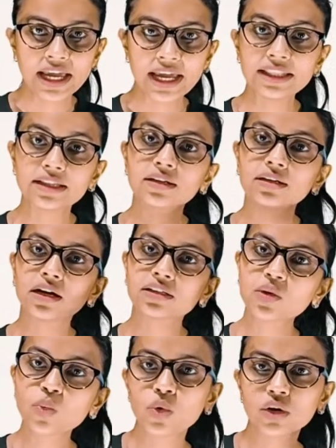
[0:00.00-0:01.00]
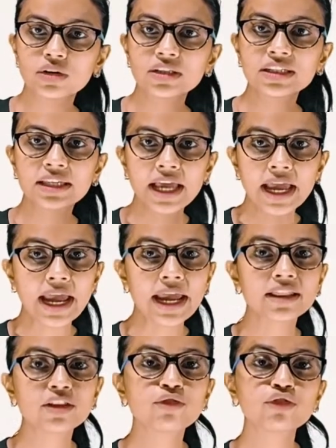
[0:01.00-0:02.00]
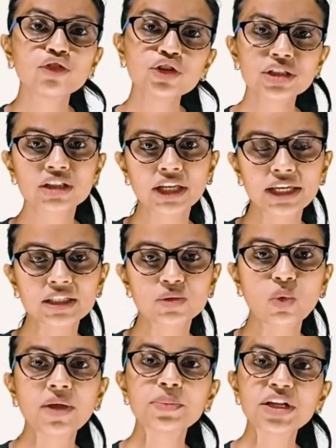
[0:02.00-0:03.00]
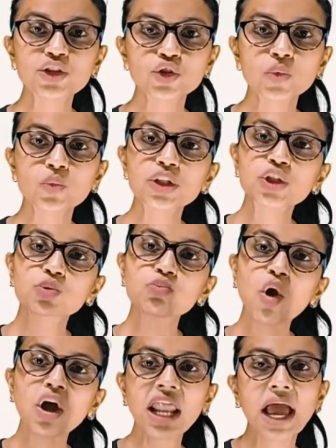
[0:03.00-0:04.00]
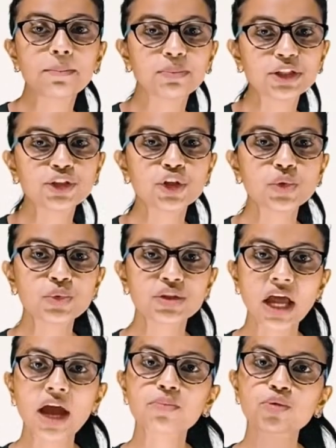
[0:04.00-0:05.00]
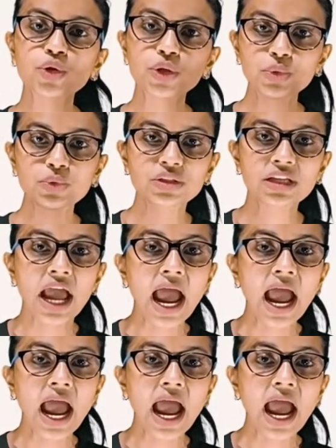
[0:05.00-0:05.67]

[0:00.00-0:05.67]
In the other words, in the first case, vibration with small amplitudes are produced,